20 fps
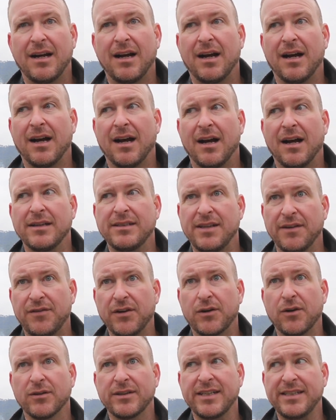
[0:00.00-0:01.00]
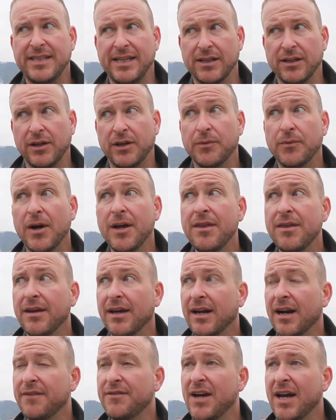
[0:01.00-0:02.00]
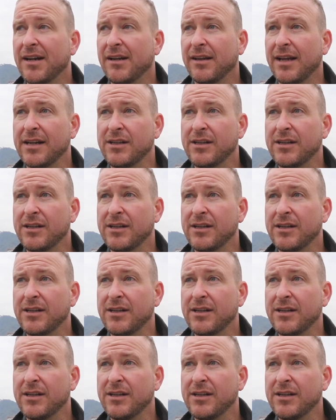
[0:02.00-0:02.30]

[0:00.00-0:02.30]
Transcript: a difficulty dealing with, and I've had to